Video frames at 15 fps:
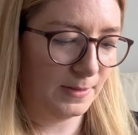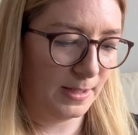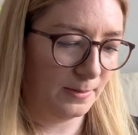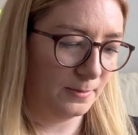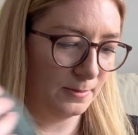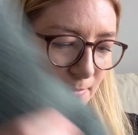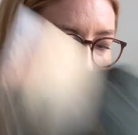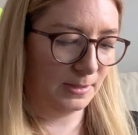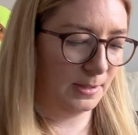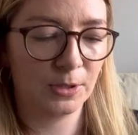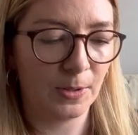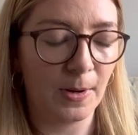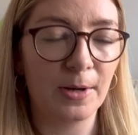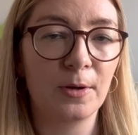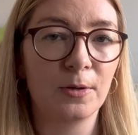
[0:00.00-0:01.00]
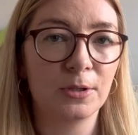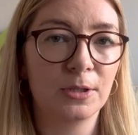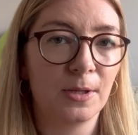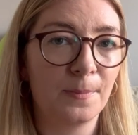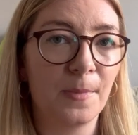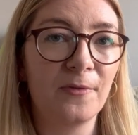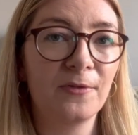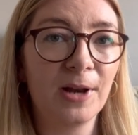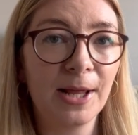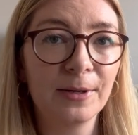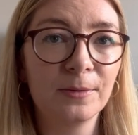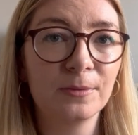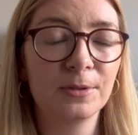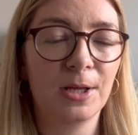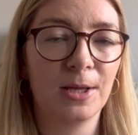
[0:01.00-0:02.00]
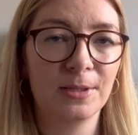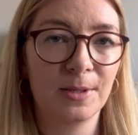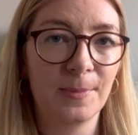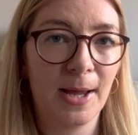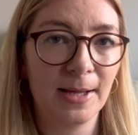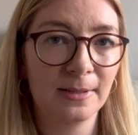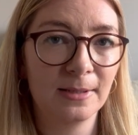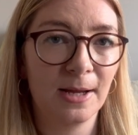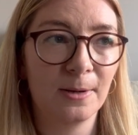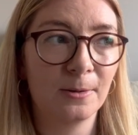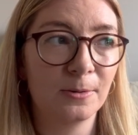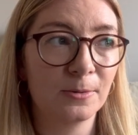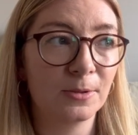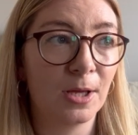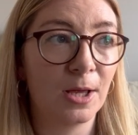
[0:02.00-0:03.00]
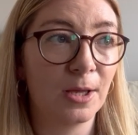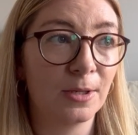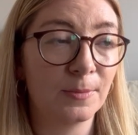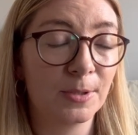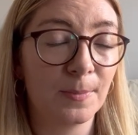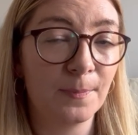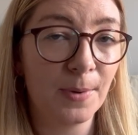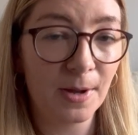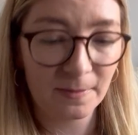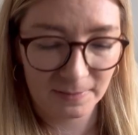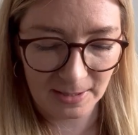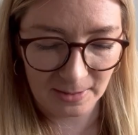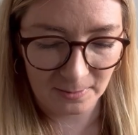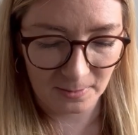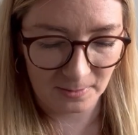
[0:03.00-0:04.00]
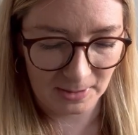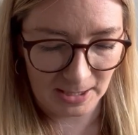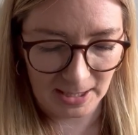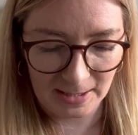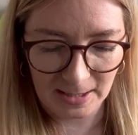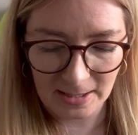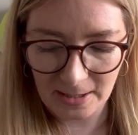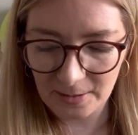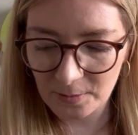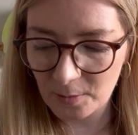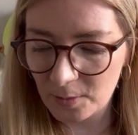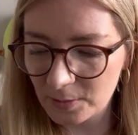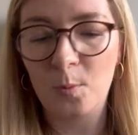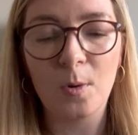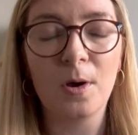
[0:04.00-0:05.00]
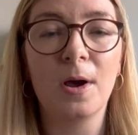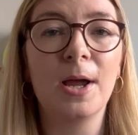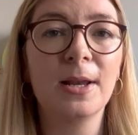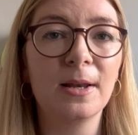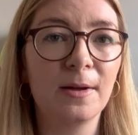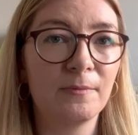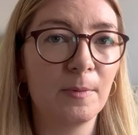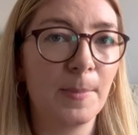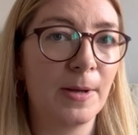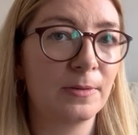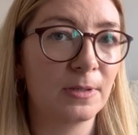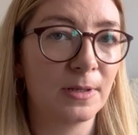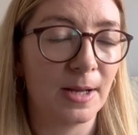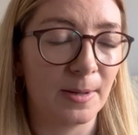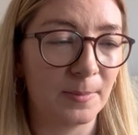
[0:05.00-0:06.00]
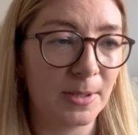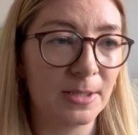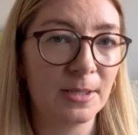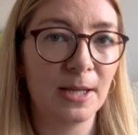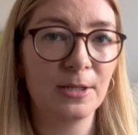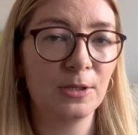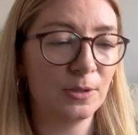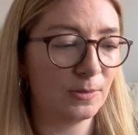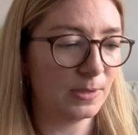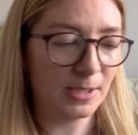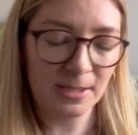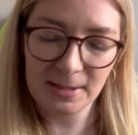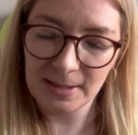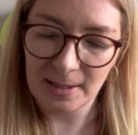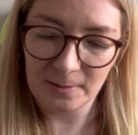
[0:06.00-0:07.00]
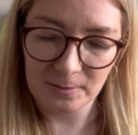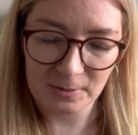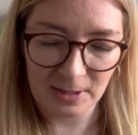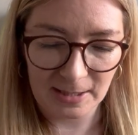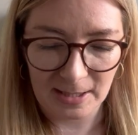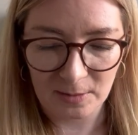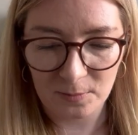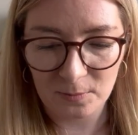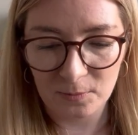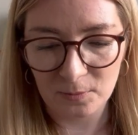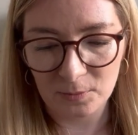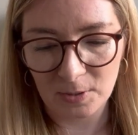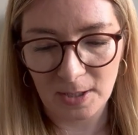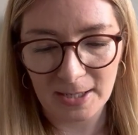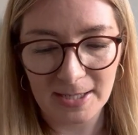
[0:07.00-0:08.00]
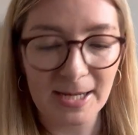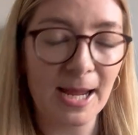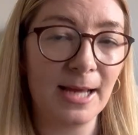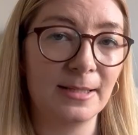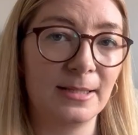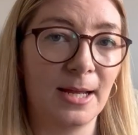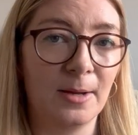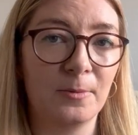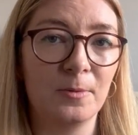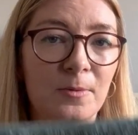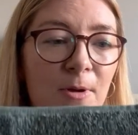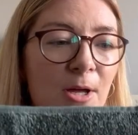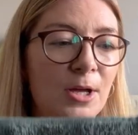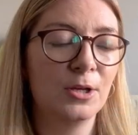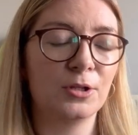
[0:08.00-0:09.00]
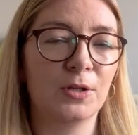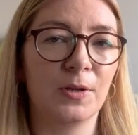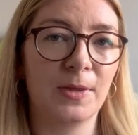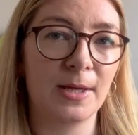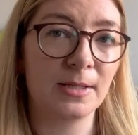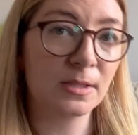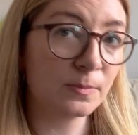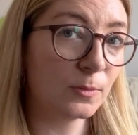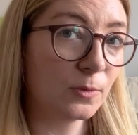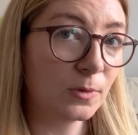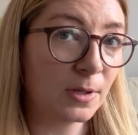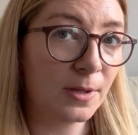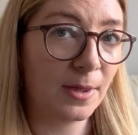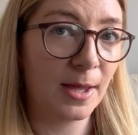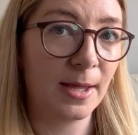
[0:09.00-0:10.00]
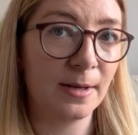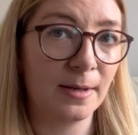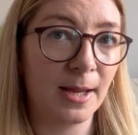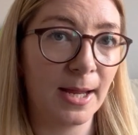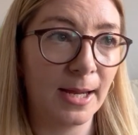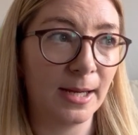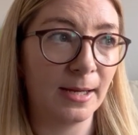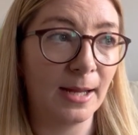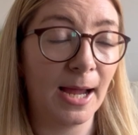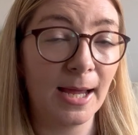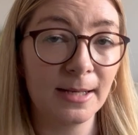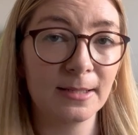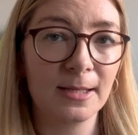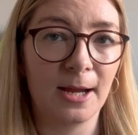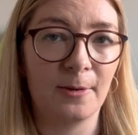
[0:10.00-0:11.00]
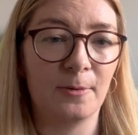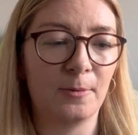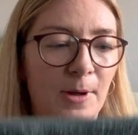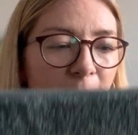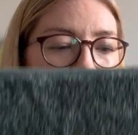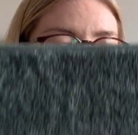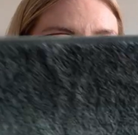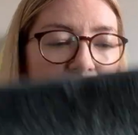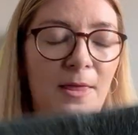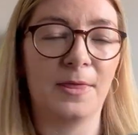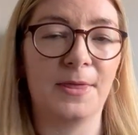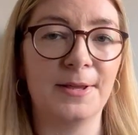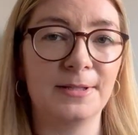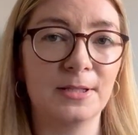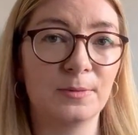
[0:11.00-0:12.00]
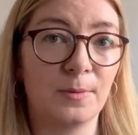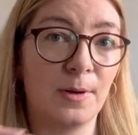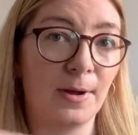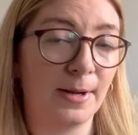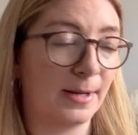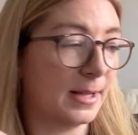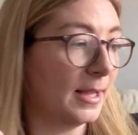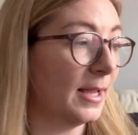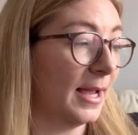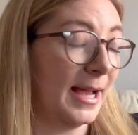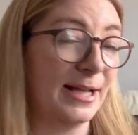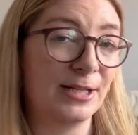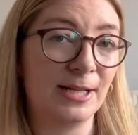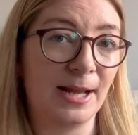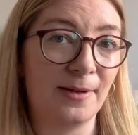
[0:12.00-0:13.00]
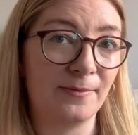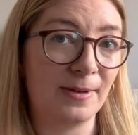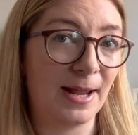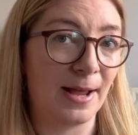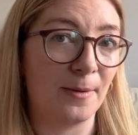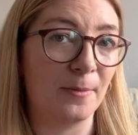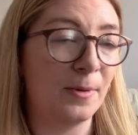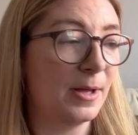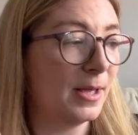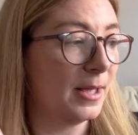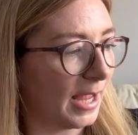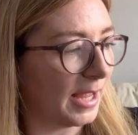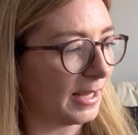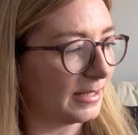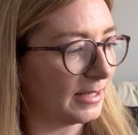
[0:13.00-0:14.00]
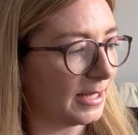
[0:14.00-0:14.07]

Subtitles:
towels. So I got some flannels, some hand towels, some bath towels, and then I got, what I love about DUNELM is they do these towels, and they're called guest towel, so they're smaller than a hand towel. And this is what I actually have now, and